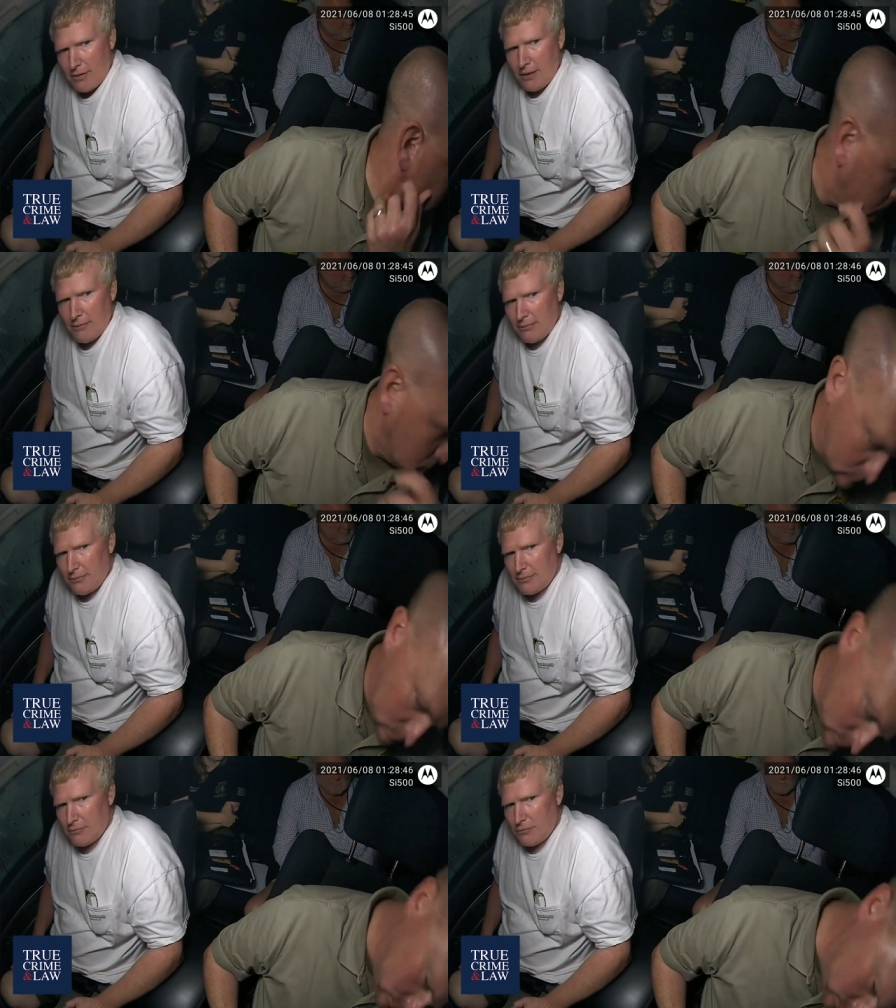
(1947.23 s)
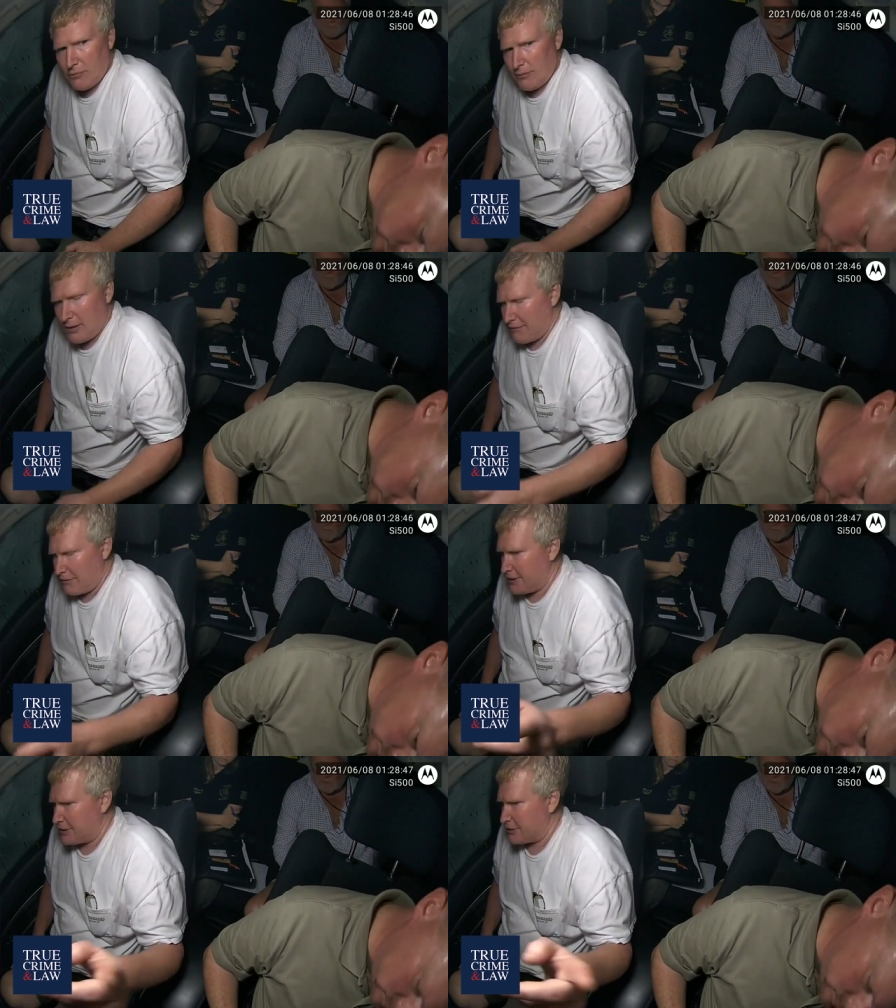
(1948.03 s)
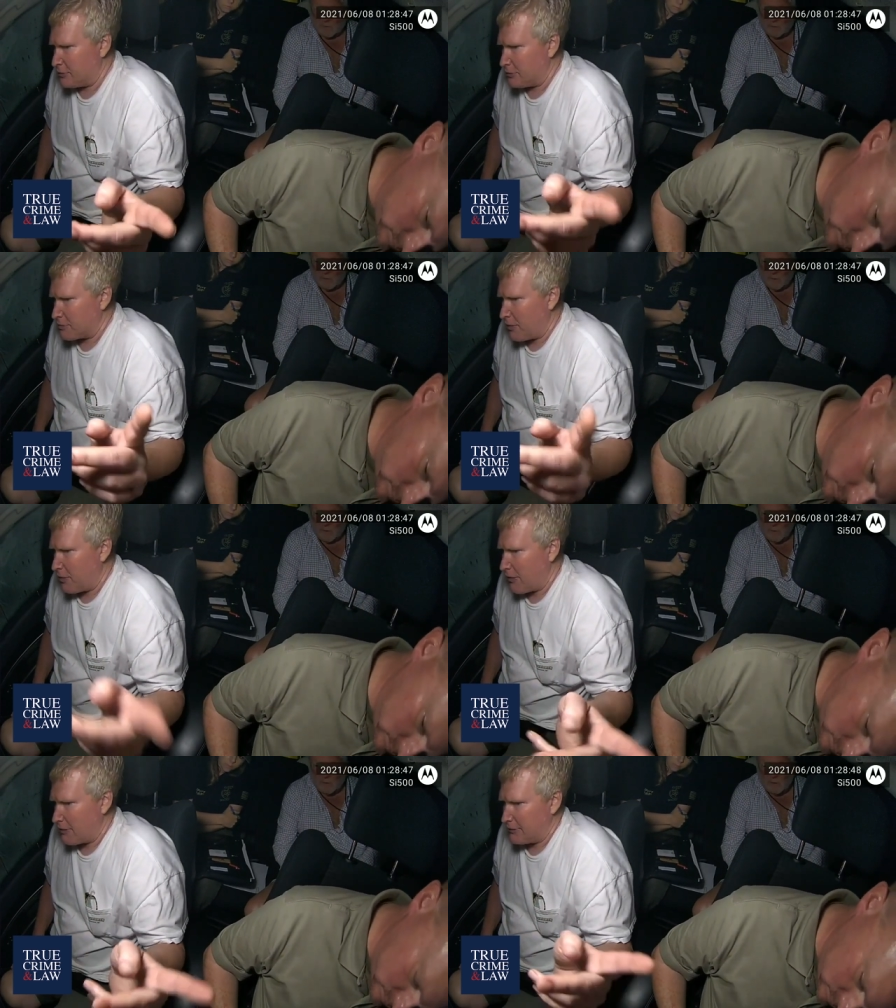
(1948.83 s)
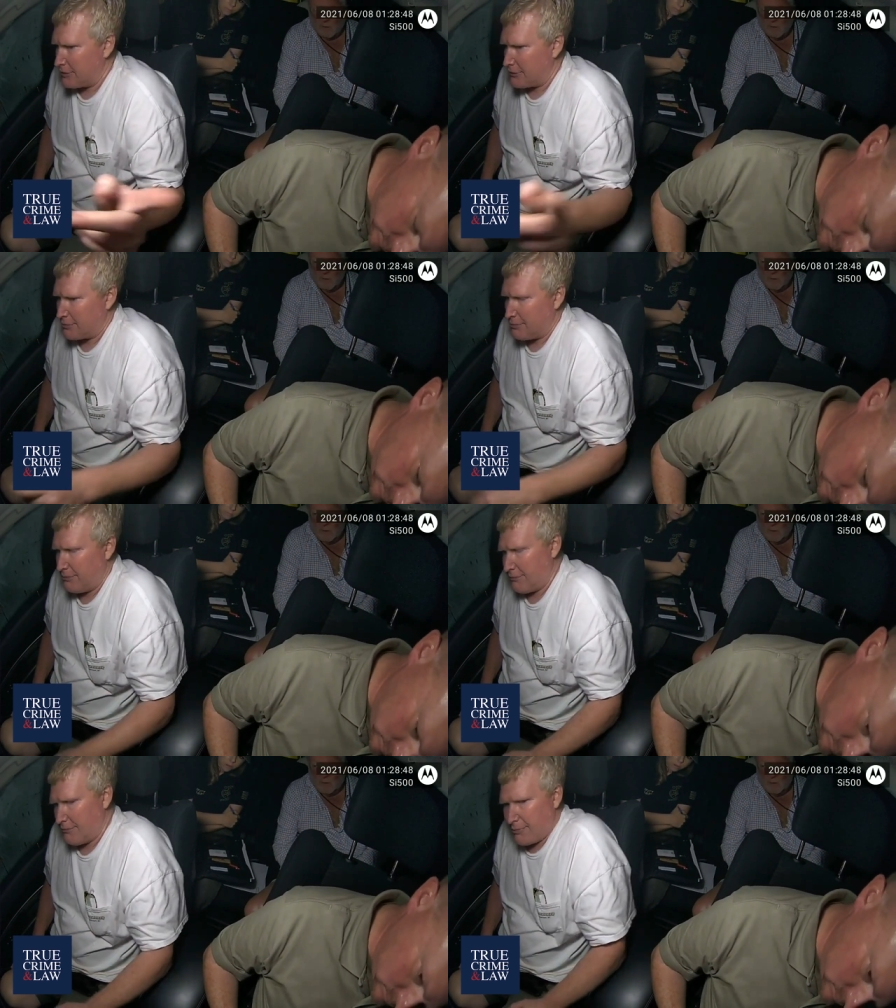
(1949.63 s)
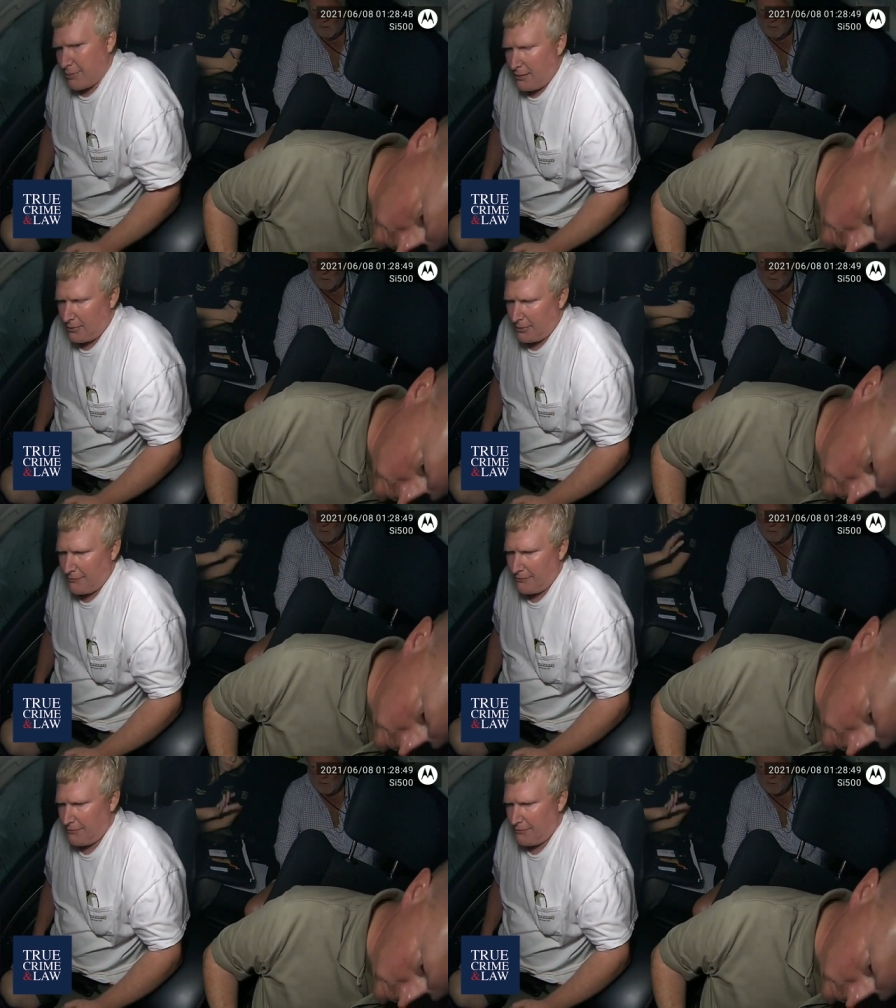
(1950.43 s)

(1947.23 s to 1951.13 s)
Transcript: I mean, where my vehicle was mm-hmm. parked is probably is, is